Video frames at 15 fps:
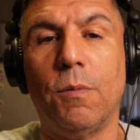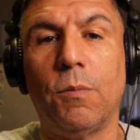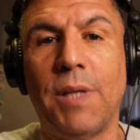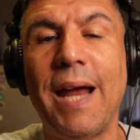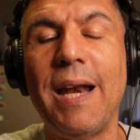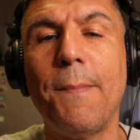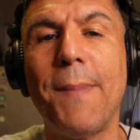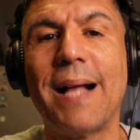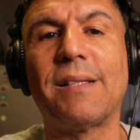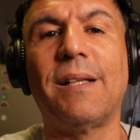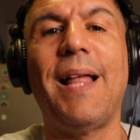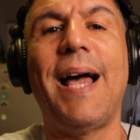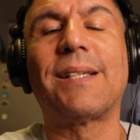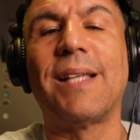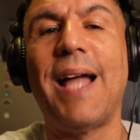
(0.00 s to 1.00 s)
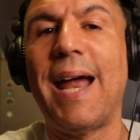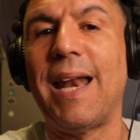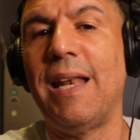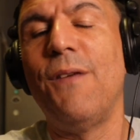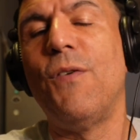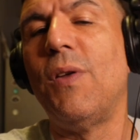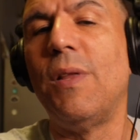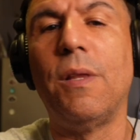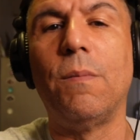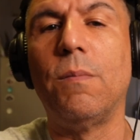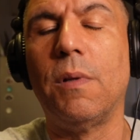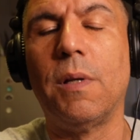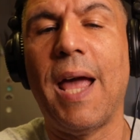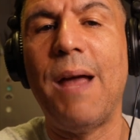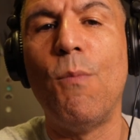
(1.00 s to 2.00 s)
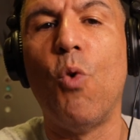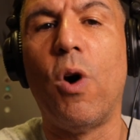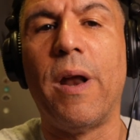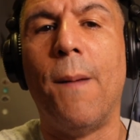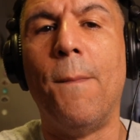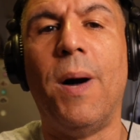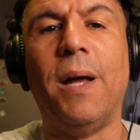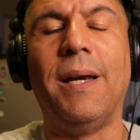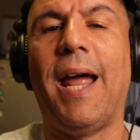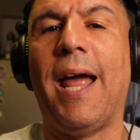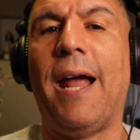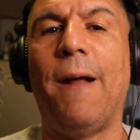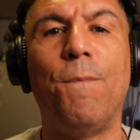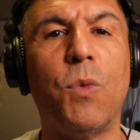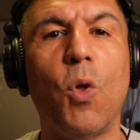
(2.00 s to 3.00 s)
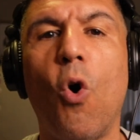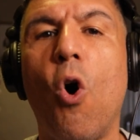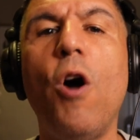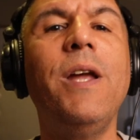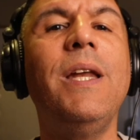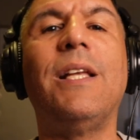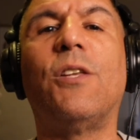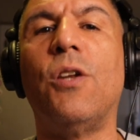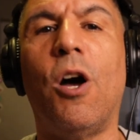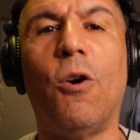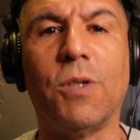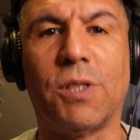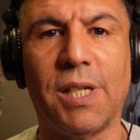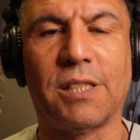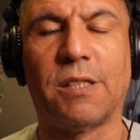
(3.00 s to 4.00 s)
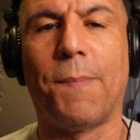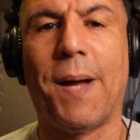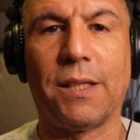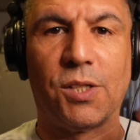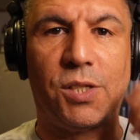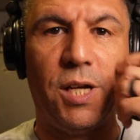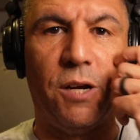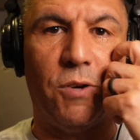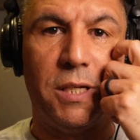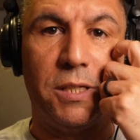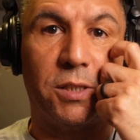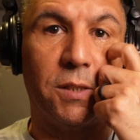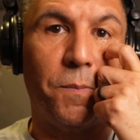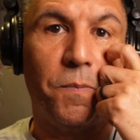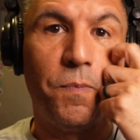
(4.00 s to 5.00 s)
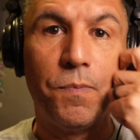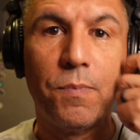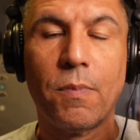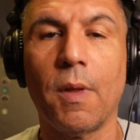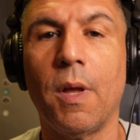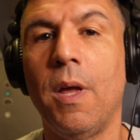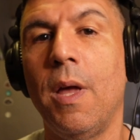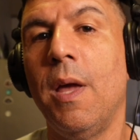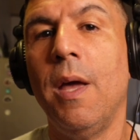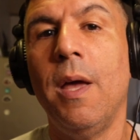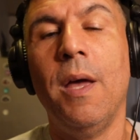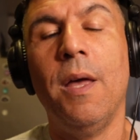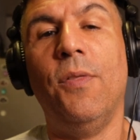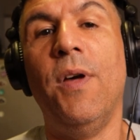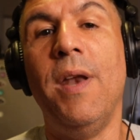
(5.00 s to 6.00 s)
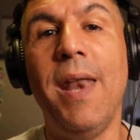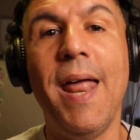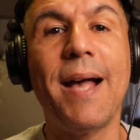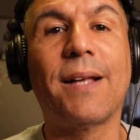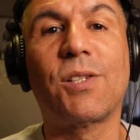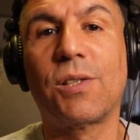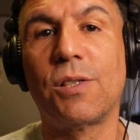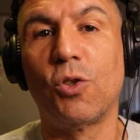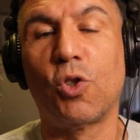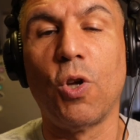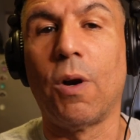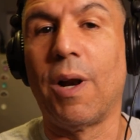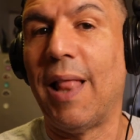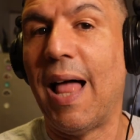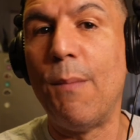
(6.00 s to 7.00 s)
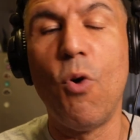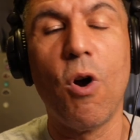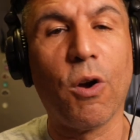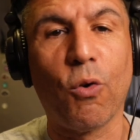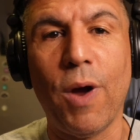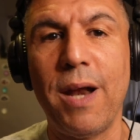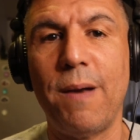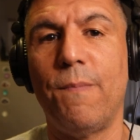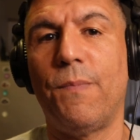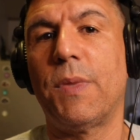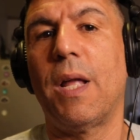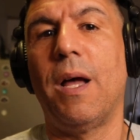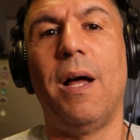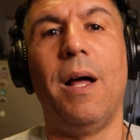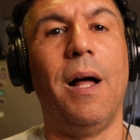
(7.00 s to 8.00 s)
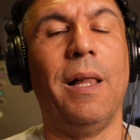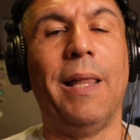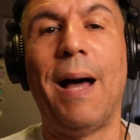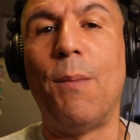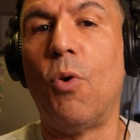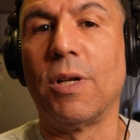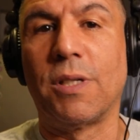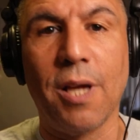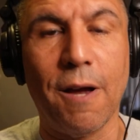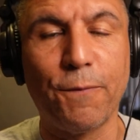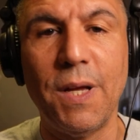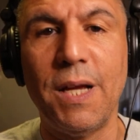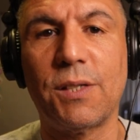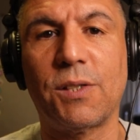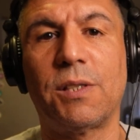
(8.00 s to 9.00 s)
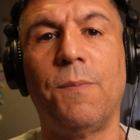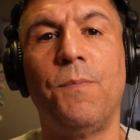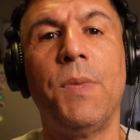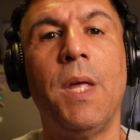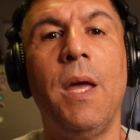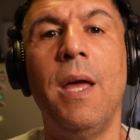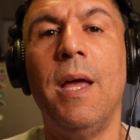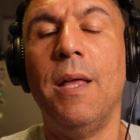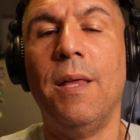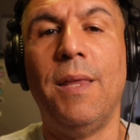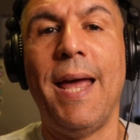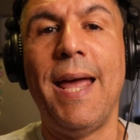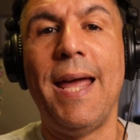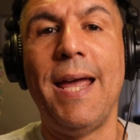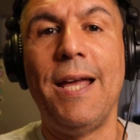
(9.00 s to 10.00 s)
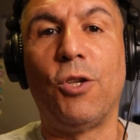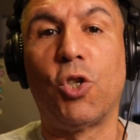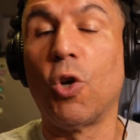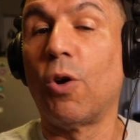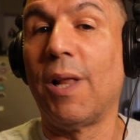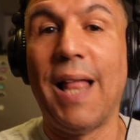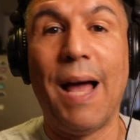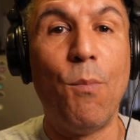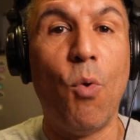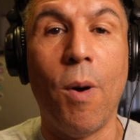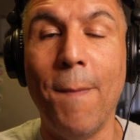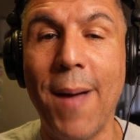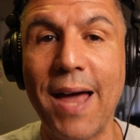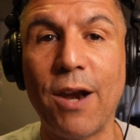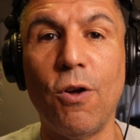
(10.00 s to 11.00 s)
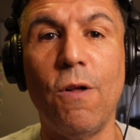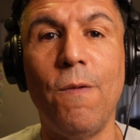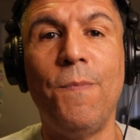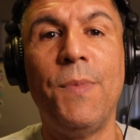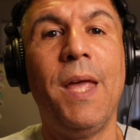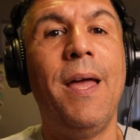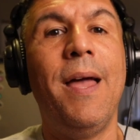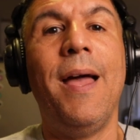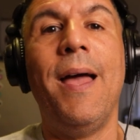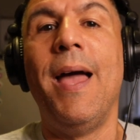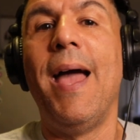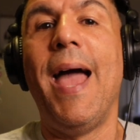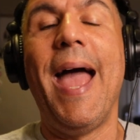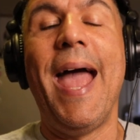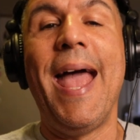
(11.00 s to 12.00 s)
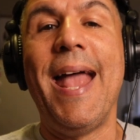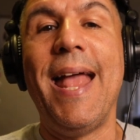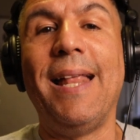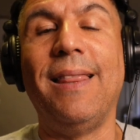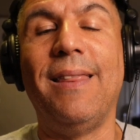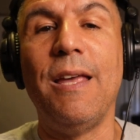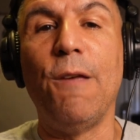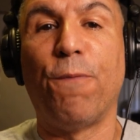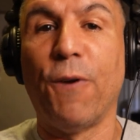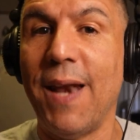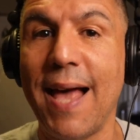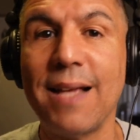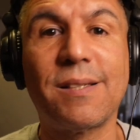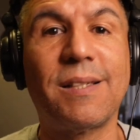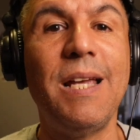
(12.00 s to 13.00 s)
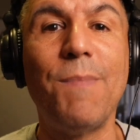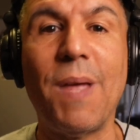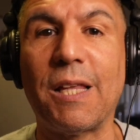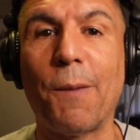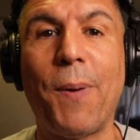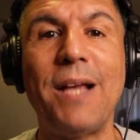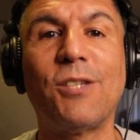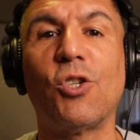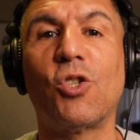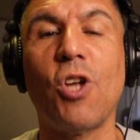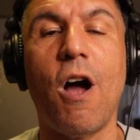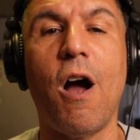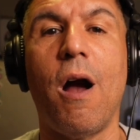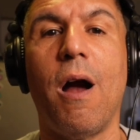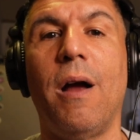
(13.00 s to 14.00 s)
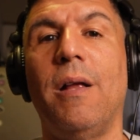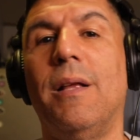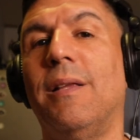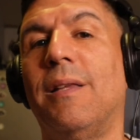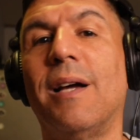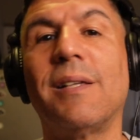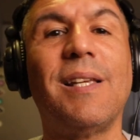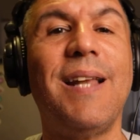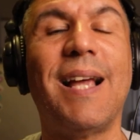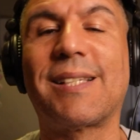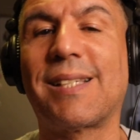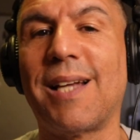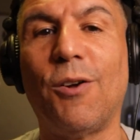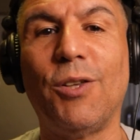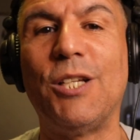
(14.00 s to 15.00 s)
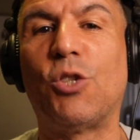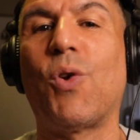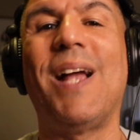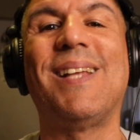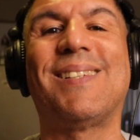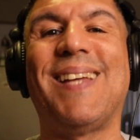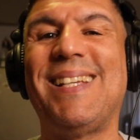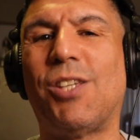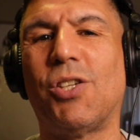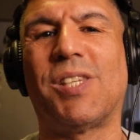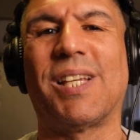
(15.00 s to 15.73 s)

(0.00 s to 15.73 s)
dating back to last night and even game one on Monday, all you need to know is this about the series. The Knicks showed a lot more grit, a lot more toughness. They showed a lot more metal. And the finesse team that the Pacers are doesn't necessarily translate to